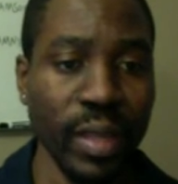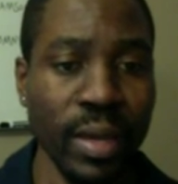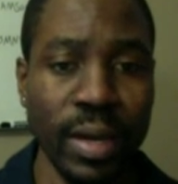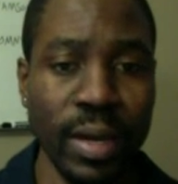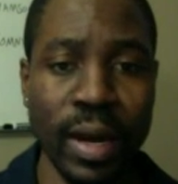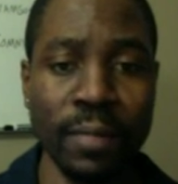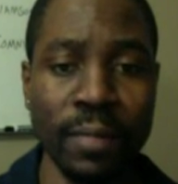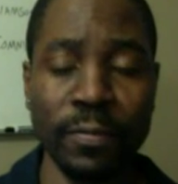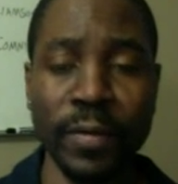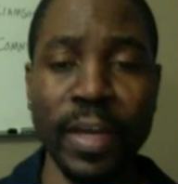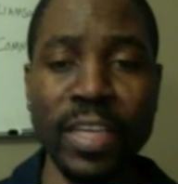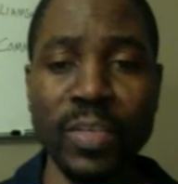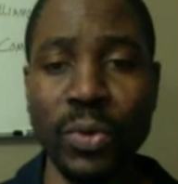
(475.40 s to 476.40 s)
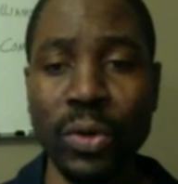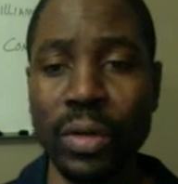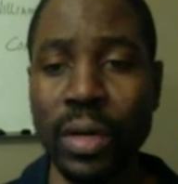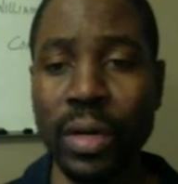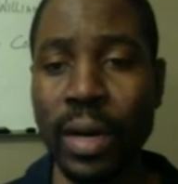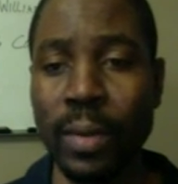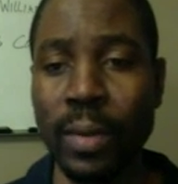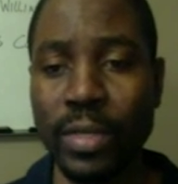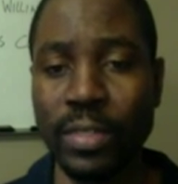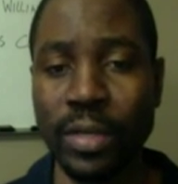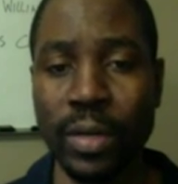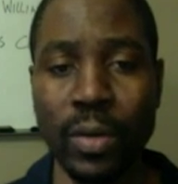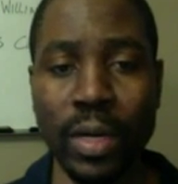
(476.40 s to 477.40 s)
Facebook, what's
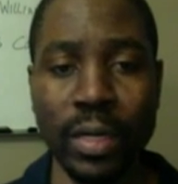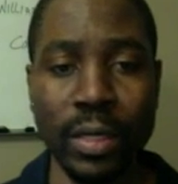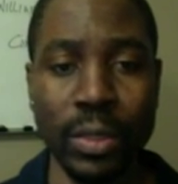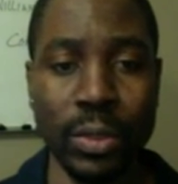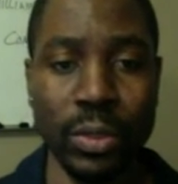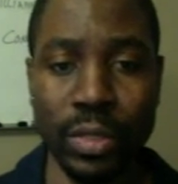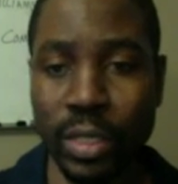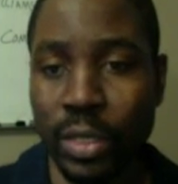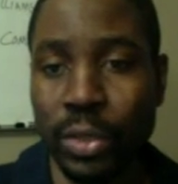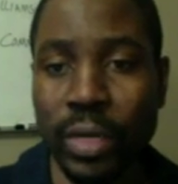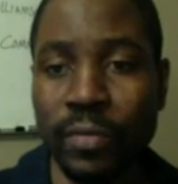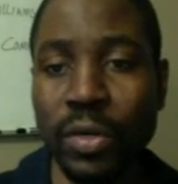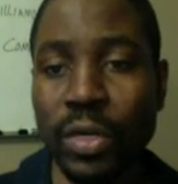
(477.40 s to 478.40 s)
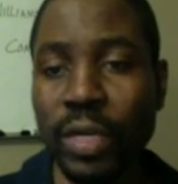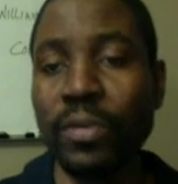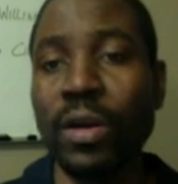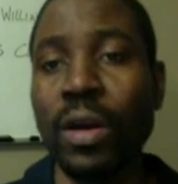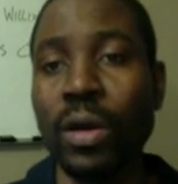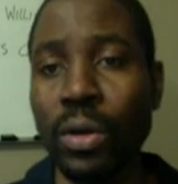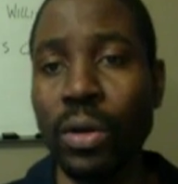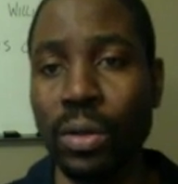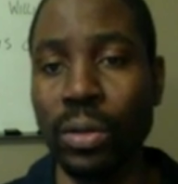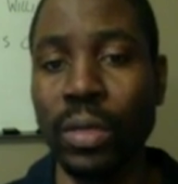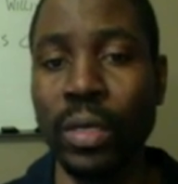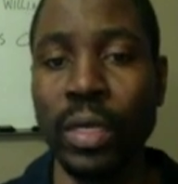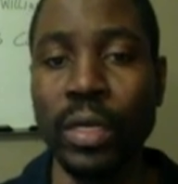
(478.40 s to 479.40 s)
the other one? They go even on
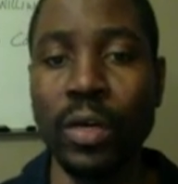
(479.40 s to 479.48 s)
Google.